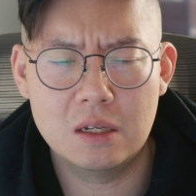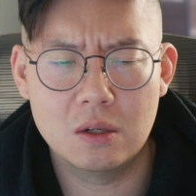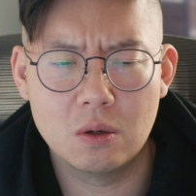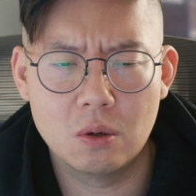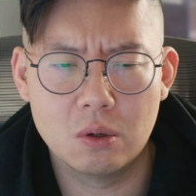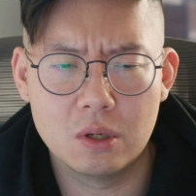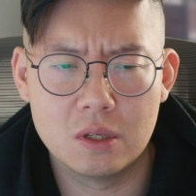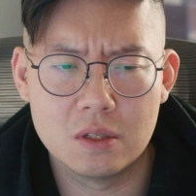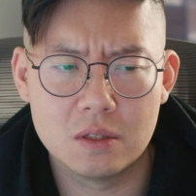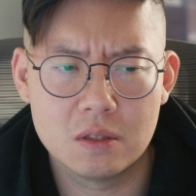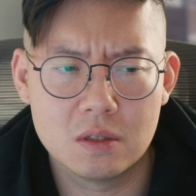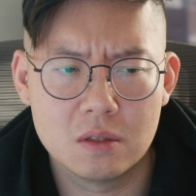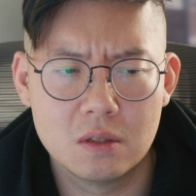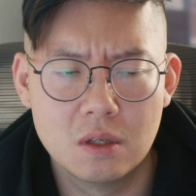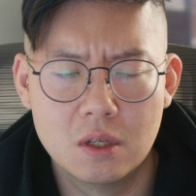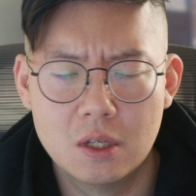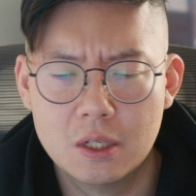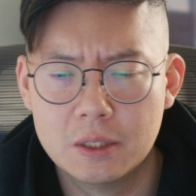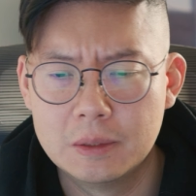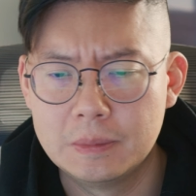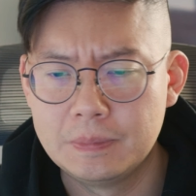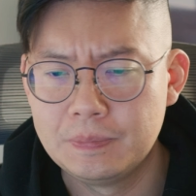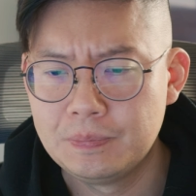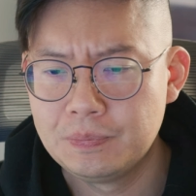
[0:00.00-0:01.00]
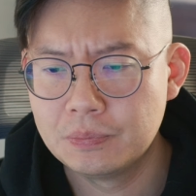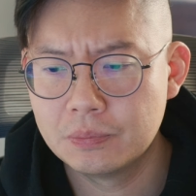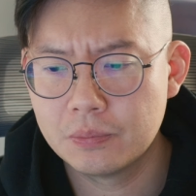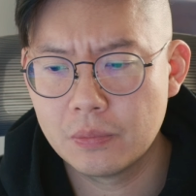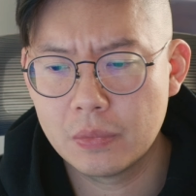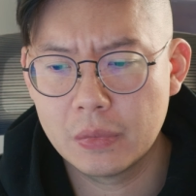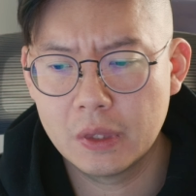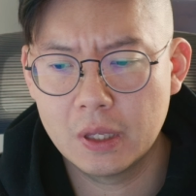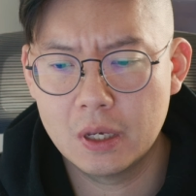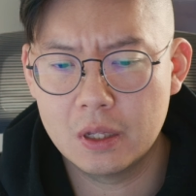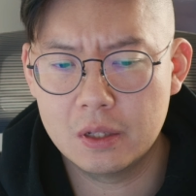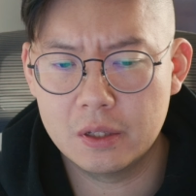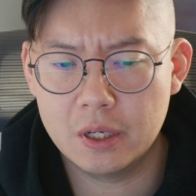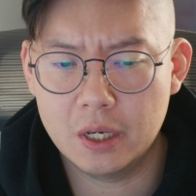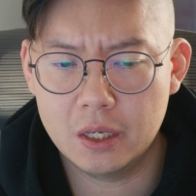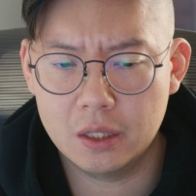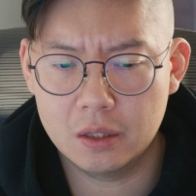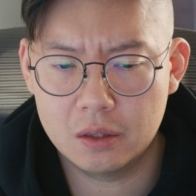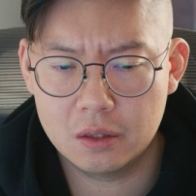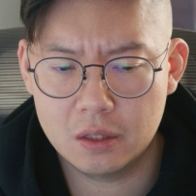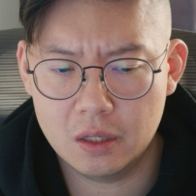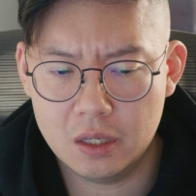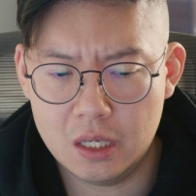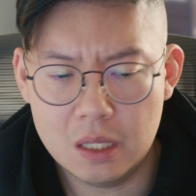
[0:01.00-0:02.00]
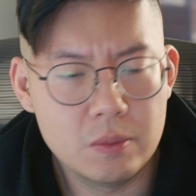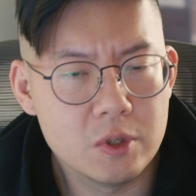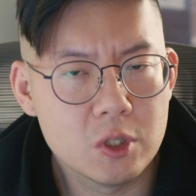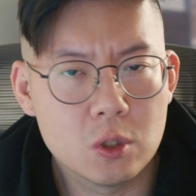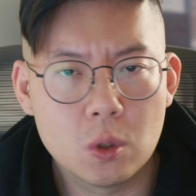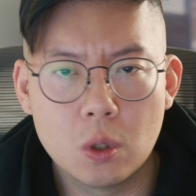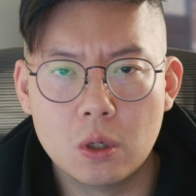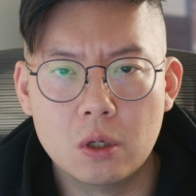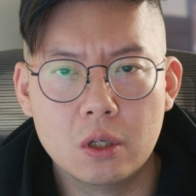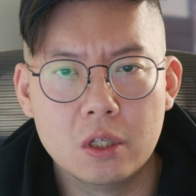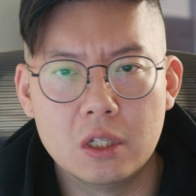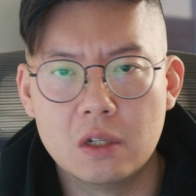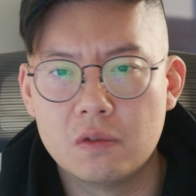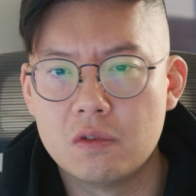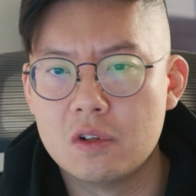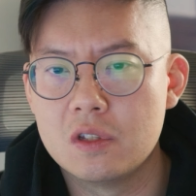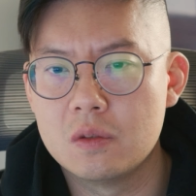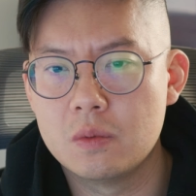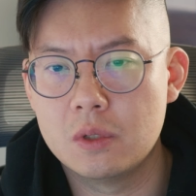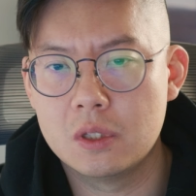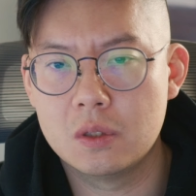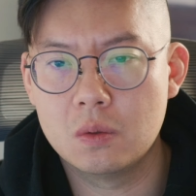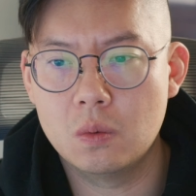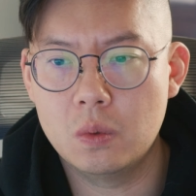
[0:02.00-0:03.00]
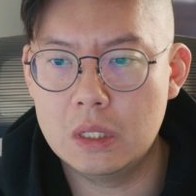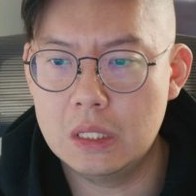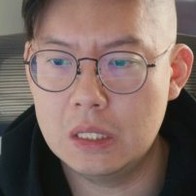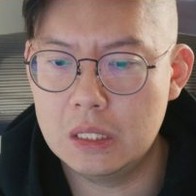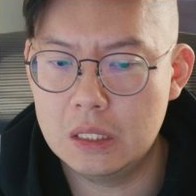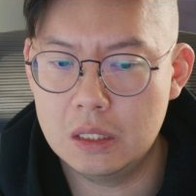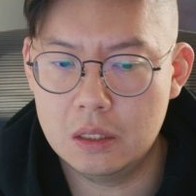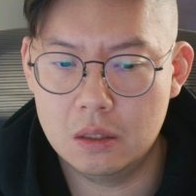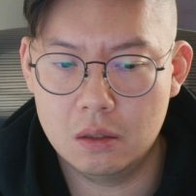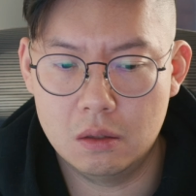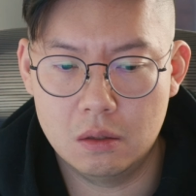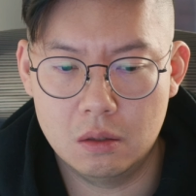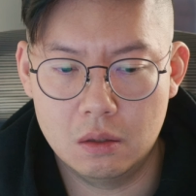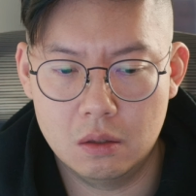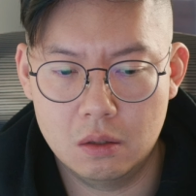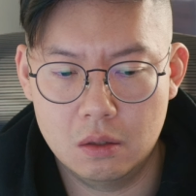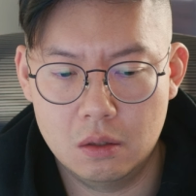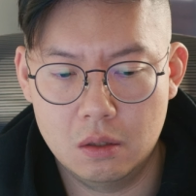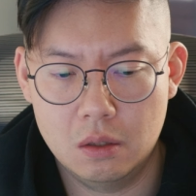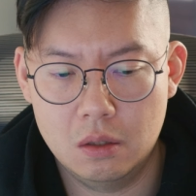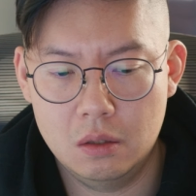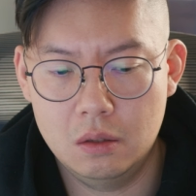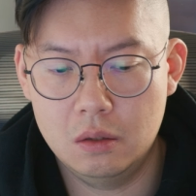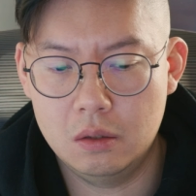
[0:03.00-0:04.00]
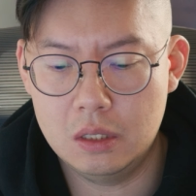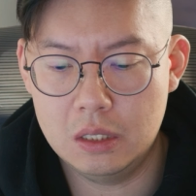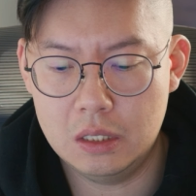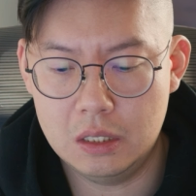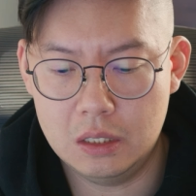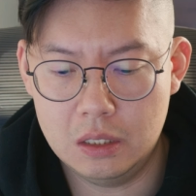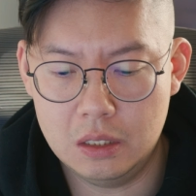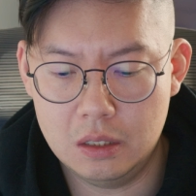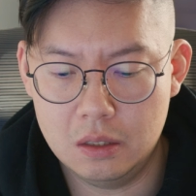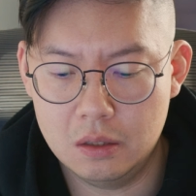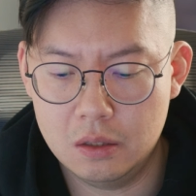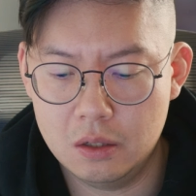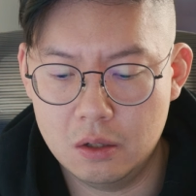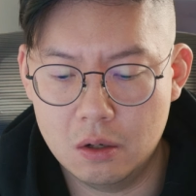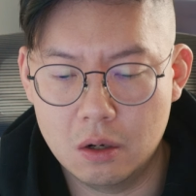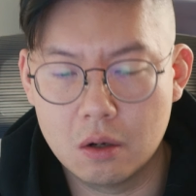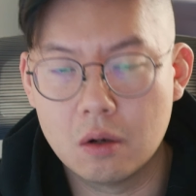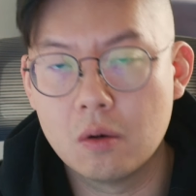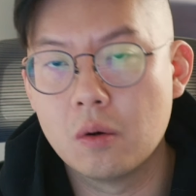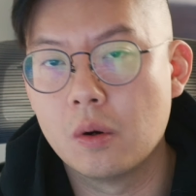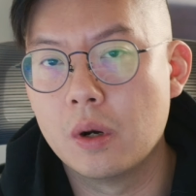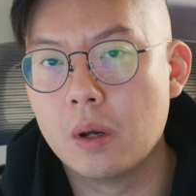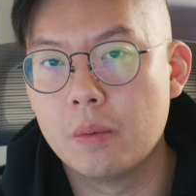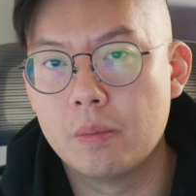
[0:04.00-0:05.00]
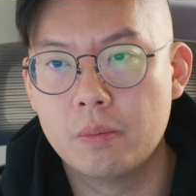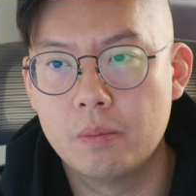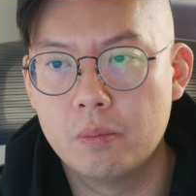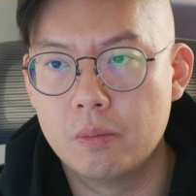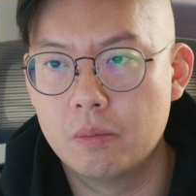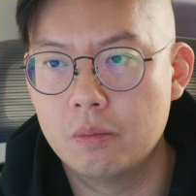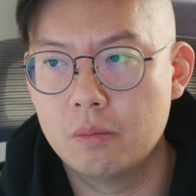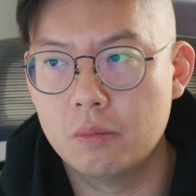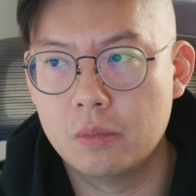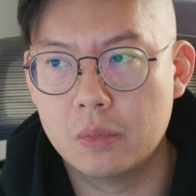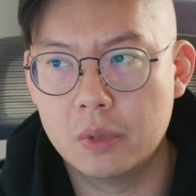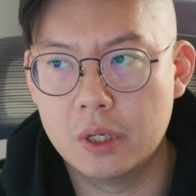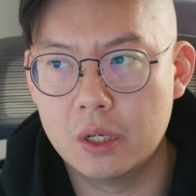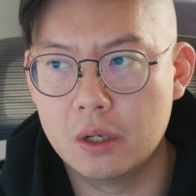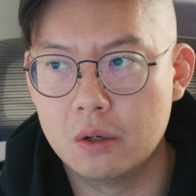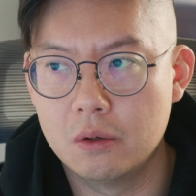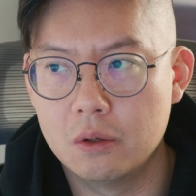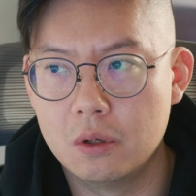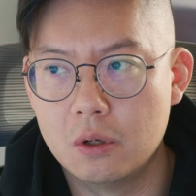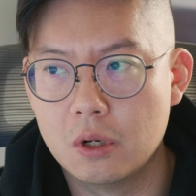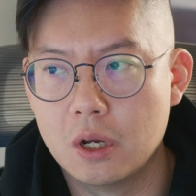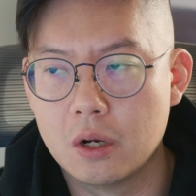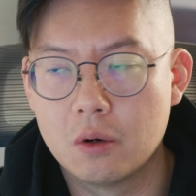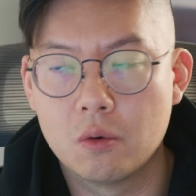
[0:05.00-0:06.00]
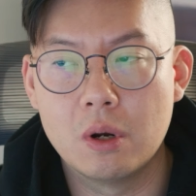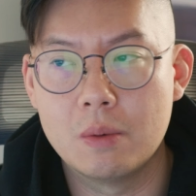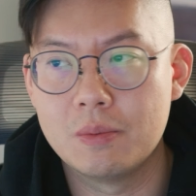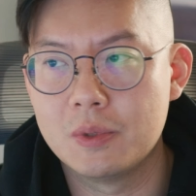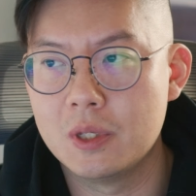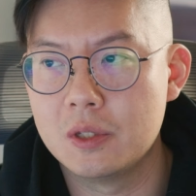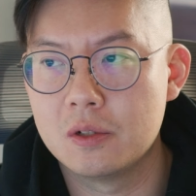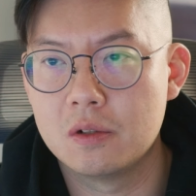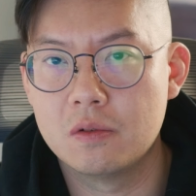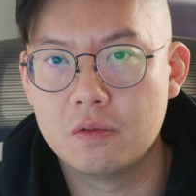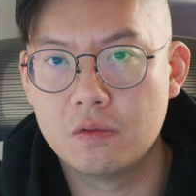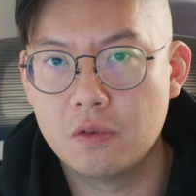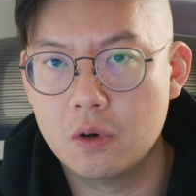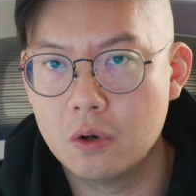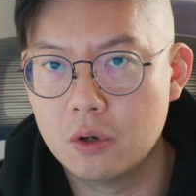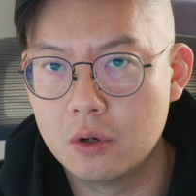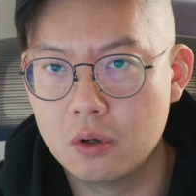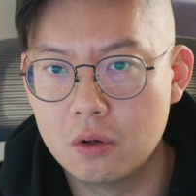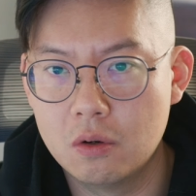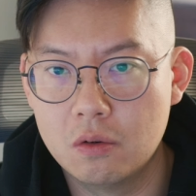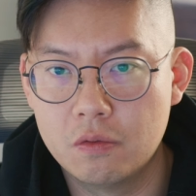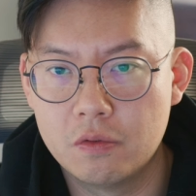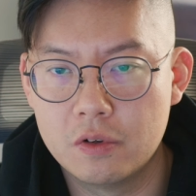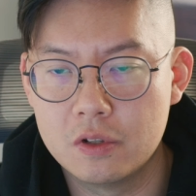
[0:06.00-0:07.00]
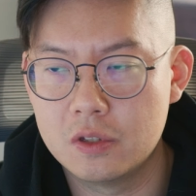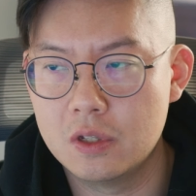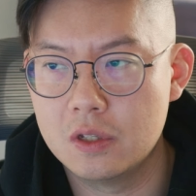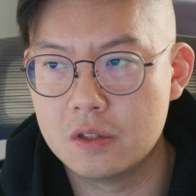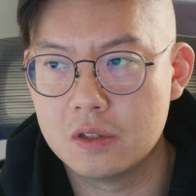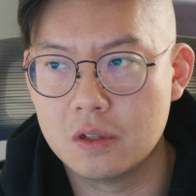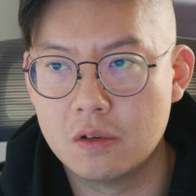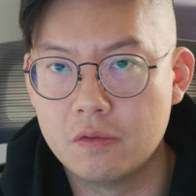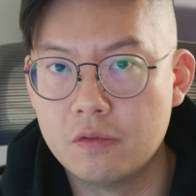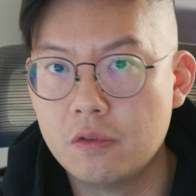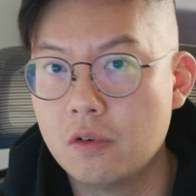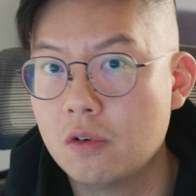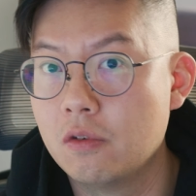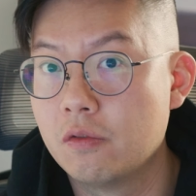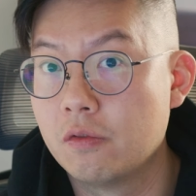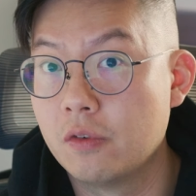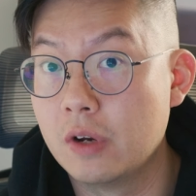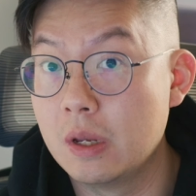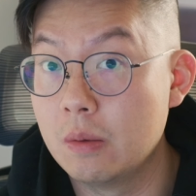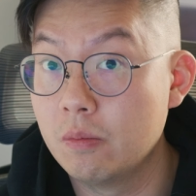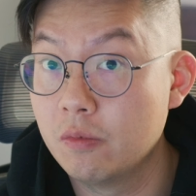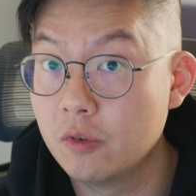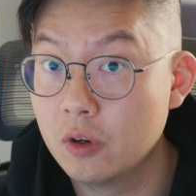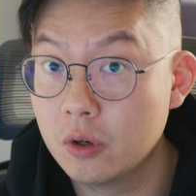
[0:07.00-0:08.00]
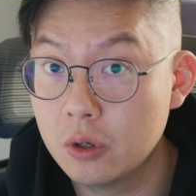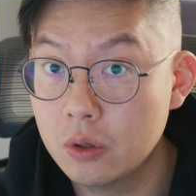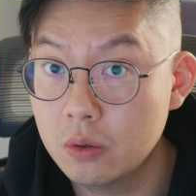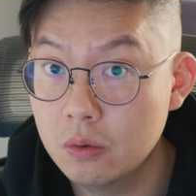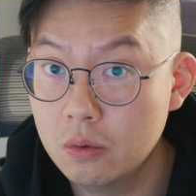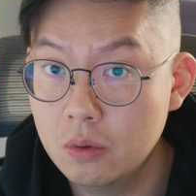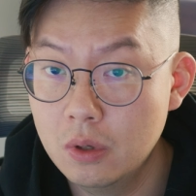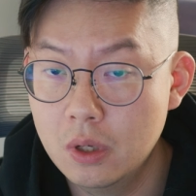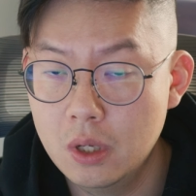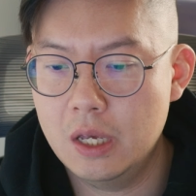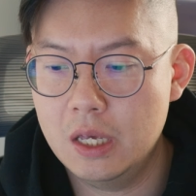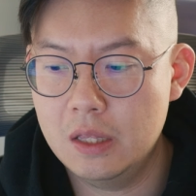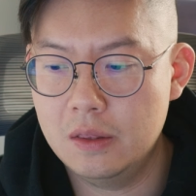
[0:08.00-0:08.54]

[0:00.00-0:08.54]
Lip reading: notice the image quality difference between the crop sensor photo versus a full frame photo.